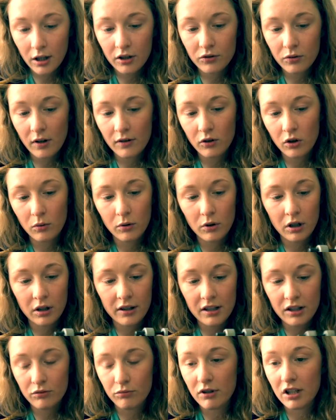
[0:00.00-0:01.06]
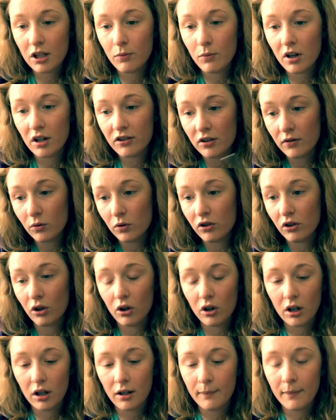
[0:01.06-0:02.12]
So I've got one of these Riga ones. I've also
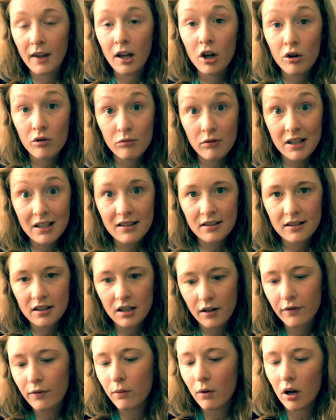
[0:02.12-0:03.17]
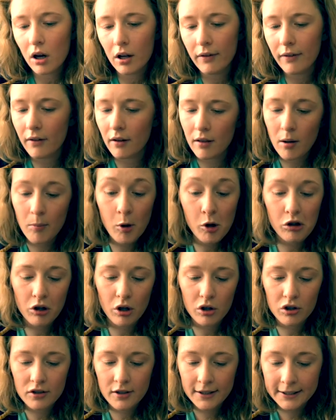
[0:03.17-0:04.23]
got a Reeds and Stuff one. They're both
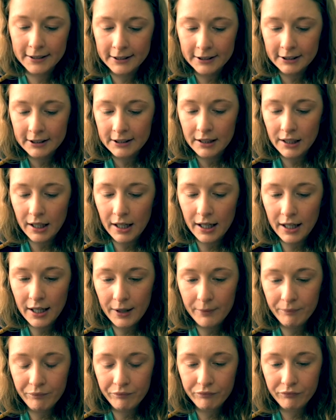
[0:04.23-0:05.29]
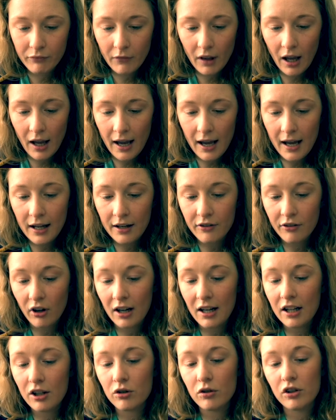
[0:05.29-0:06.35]
good. And
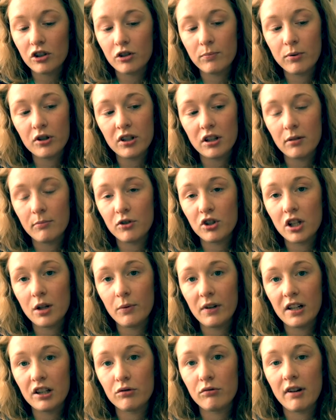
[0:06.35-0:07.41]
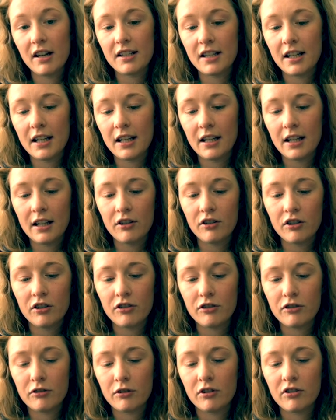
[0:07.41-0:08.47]
I literally just put it in the machine when it's ready and
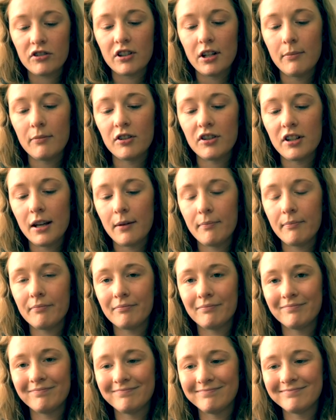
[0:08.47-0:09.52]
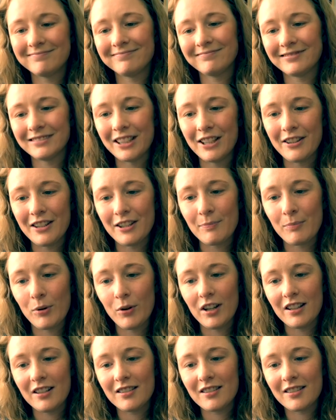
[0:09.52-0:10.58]
just snip the tip at this
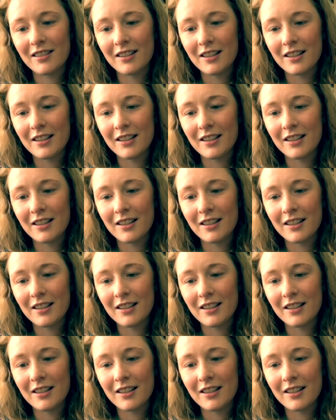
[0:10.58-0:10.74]
point.